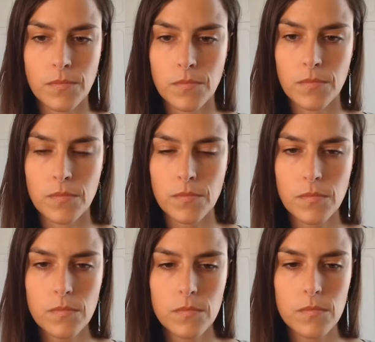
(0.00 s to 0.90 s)

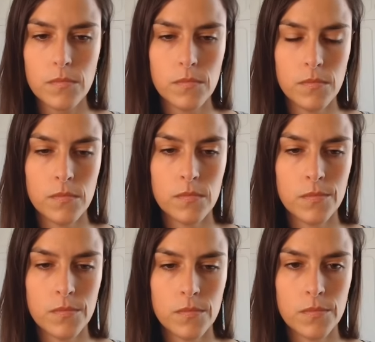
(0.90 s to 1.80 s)

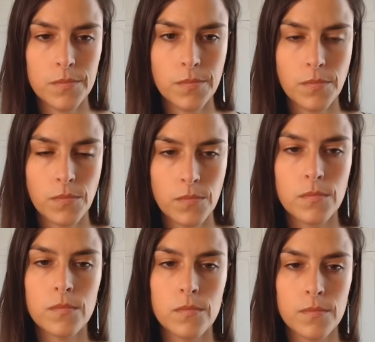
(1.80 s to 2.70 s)

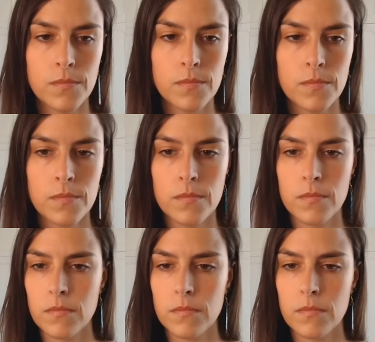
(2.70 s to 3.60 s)

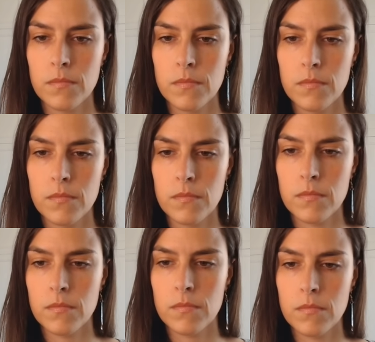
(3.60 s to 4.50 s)

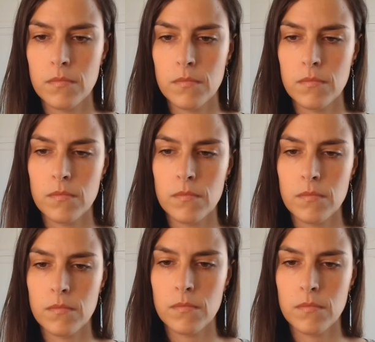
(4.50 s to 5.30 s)
(not speaking)